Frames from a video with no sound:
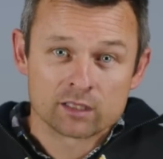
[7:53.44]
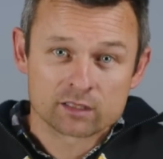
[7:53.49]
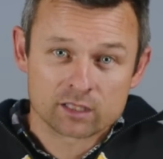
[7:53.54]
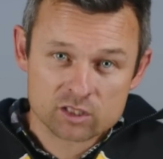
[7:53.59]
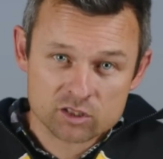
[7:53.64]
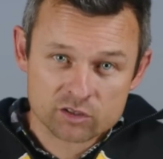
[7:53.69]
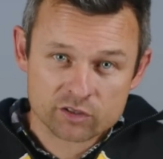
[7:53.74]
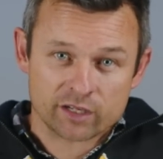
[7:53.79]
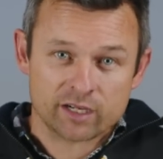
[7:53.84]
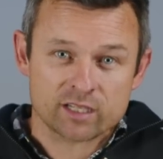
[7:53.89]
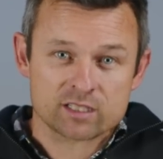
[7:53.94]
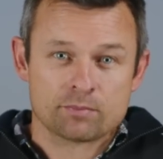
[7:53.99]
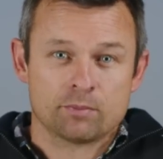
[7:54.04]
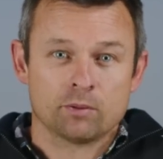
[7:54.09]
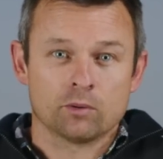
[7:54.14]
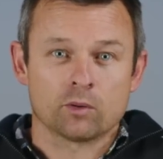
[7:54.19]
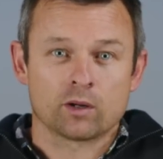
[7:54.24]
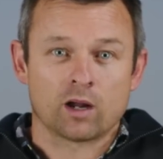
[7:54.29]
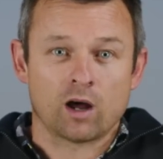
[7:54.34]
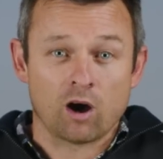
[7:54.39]
to
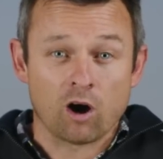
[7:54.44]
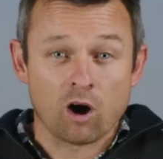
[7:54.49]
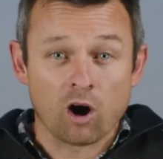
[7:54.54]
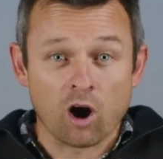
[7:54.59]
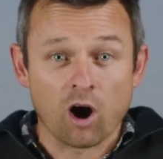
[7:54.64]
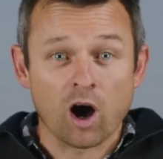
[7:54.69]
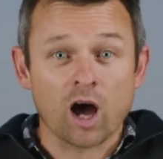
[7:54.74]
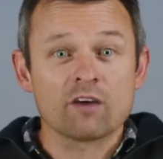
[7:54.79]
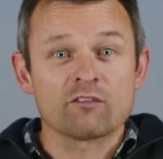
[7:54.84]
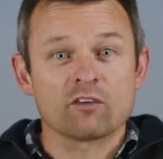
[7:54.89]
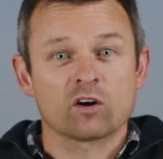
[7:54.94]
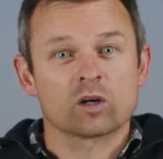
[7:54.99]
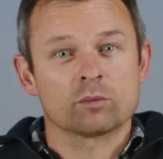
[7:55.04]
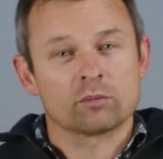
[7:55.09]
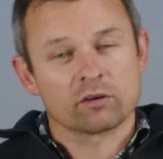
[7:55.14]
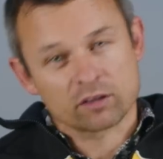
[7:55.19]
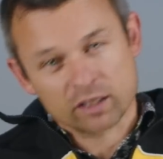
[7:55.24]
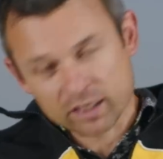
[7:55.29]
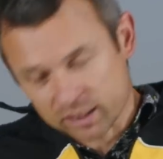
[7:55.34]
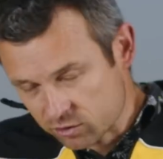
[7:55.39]
transport a high
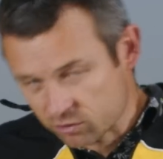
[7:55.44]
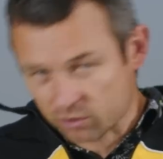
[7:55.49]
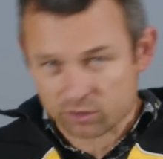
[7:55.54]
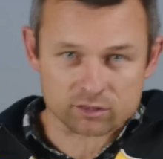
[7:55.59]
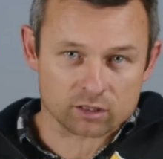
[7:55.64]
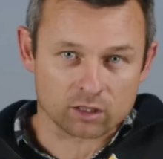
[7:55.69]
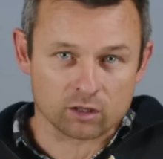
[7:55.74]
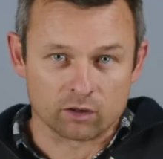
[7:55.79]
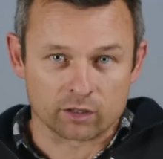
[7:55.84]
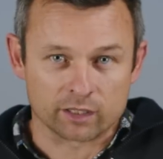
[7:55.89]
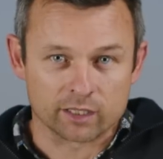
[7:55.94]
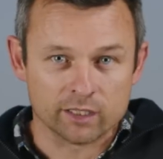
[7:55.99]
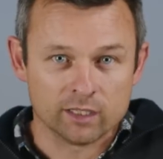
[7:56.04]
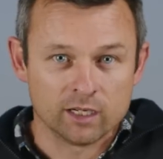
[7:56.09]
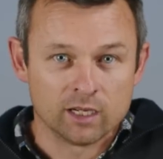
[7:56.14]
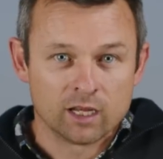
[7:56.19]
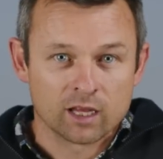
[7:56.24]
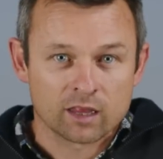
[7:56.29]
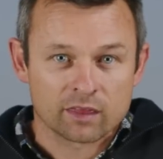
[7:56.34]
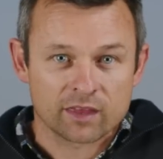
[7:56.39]
volume of electrons along it,
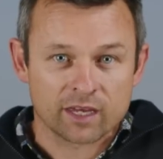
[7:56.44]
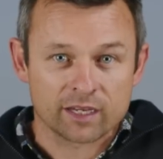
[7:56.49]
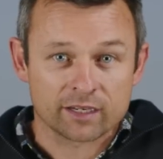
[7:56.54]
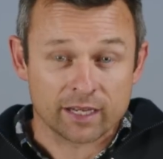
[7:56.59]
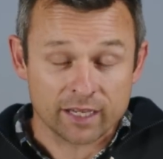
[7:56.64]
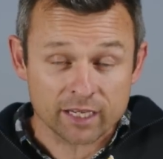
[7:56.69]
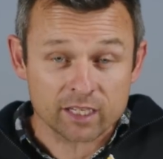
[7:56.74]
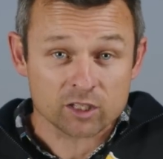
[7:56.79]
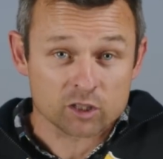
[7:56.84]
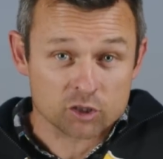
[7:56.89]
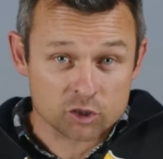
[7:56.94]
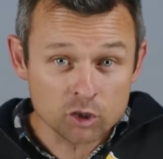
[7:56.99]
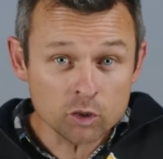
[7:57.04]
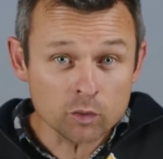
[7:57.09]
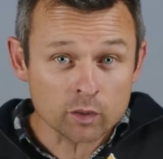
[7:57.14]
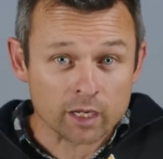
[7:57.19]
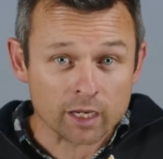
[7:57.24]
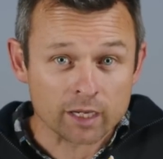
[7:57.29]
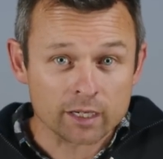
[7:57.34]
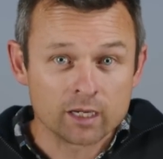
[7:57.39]
then it can
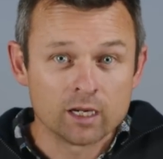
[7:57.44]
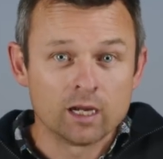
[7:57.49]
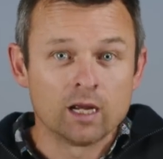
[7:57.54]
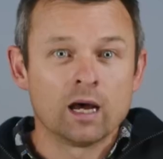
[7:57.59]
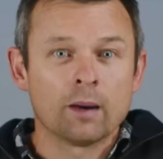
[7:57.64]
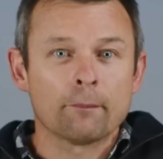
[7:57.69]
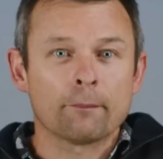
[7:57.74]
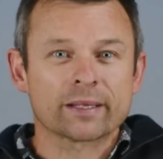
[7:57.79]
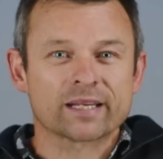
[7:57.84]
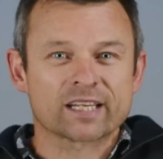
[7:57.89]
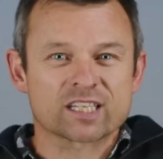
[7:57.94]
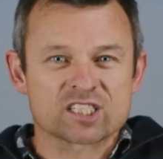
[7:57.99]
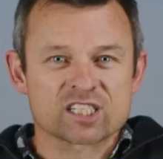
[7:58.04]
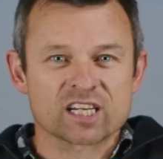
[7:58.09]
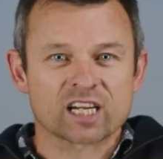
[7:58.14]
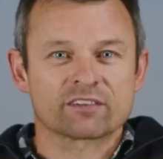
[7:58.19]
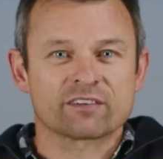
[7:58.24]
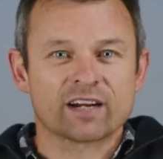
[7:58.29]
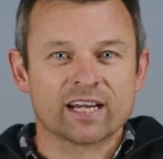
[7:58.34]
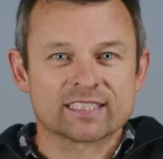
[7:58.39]
do it, but it
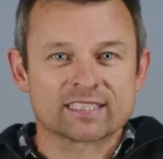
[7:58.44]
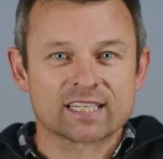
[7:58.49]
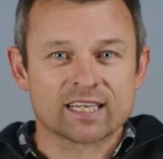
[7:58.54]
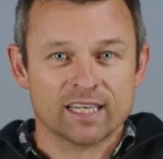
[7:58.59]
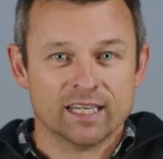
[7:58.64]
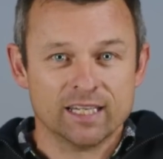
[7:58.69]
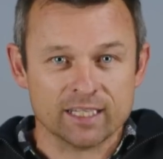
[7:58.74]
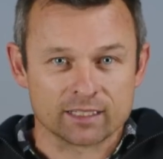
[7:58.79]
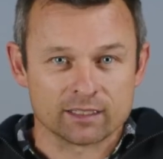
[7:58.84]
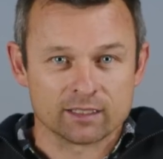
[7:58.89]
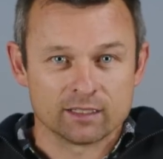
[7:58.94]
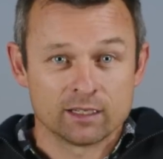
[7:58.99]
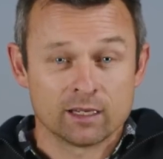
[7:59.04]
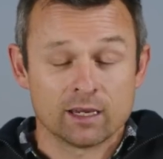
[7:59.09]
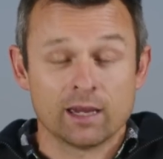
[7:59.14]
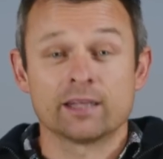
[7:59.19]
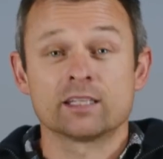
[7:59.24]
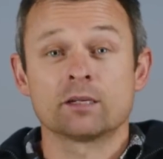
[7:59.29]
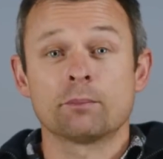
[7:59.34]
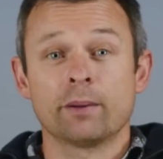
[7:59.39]
generates heat.
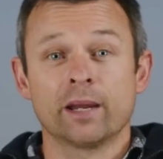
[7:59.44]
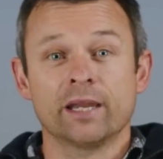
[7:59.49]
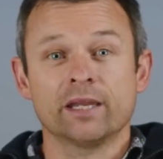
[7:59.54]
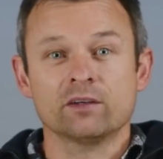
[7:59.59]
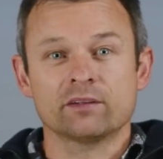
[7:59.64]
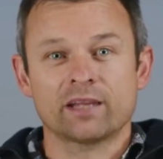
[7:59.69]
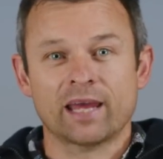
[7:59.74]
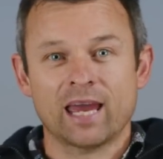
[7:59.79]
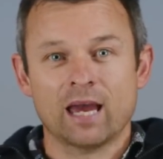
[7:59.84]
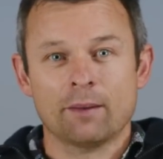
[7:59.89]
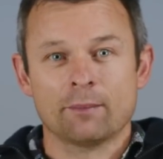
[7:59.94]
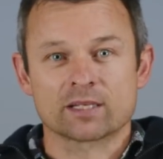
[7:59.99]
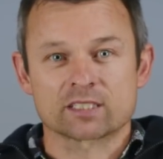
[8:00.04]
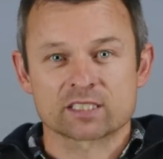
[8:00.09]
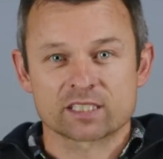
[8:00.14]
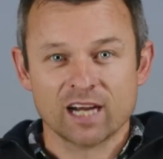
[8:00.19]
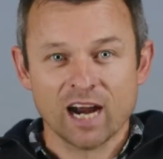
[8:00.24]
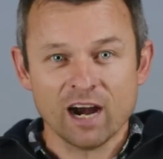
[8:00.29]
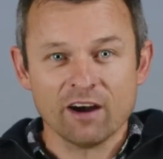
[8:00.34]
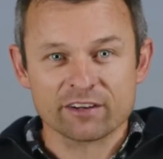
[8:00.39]
And depending on how
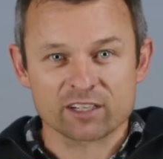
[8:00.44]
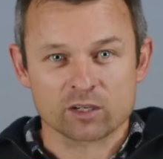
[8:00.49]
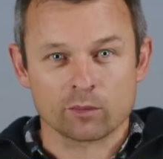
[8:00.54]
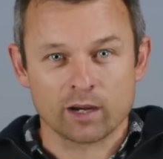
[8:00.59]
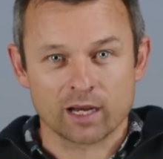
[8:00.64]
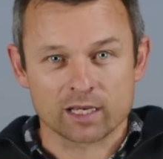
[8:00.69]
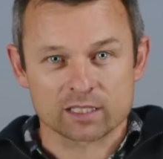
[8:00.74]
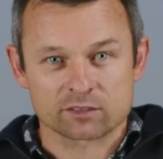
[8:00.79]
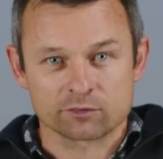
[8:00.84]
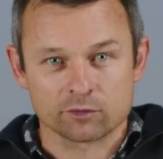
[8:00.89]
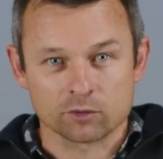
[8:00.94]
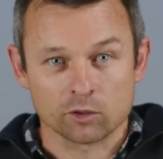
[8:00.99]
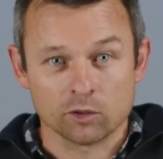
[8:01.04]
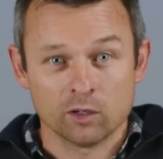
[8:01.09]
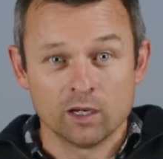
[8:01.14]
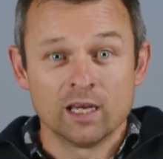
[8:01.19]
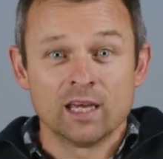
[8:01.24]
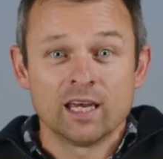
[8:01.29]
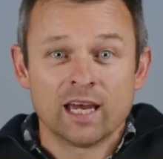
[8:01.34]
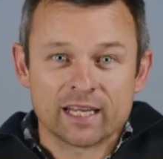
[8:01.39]
much current you ask
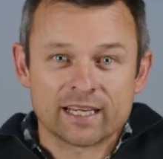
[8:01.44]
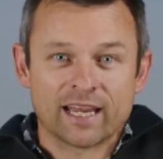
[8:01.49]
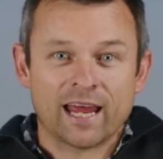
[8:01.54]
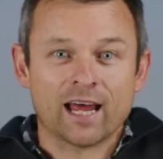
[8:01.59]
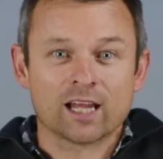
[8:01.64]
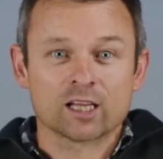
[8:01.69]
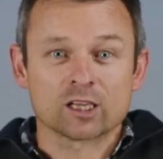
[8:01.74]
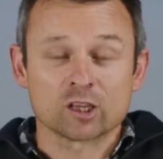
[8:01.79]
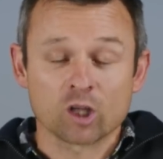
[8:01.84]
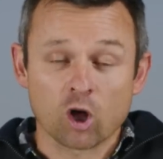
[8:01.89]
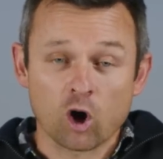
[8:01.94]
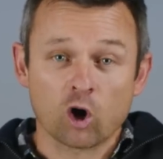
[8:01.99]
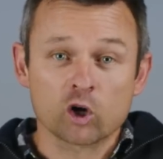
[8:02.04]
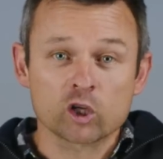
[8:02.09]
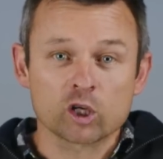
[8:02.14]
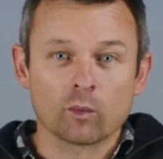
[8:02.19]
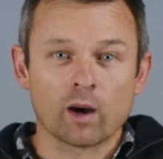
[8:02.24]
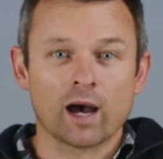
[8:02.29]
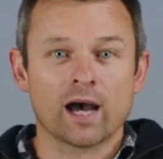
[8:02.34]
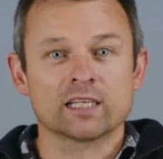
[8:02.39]
for and how long
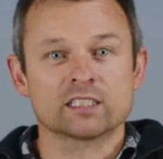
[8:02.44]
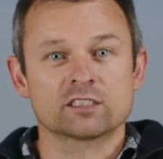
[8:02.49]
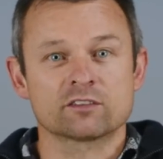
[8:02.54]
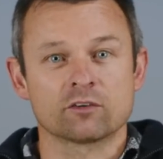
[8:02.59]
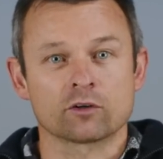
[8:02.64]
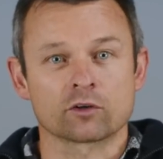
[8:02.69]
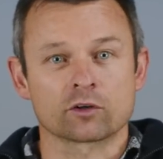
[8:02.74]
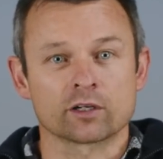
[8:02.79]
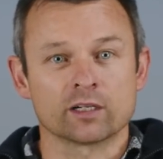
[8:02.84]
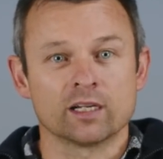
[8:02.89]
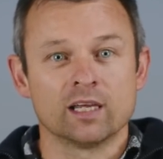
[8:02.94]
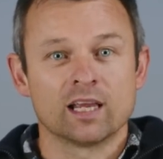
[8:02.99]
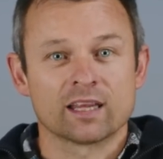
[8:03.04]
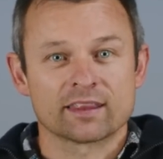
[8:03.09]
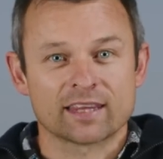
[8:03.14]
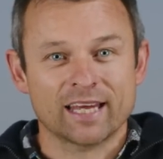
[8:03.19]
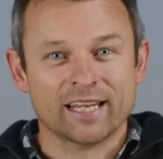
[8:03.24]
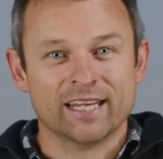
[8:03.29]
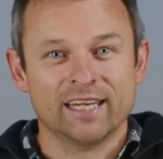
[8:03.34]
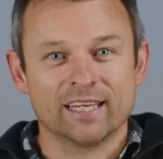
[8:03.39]
you ask for it, that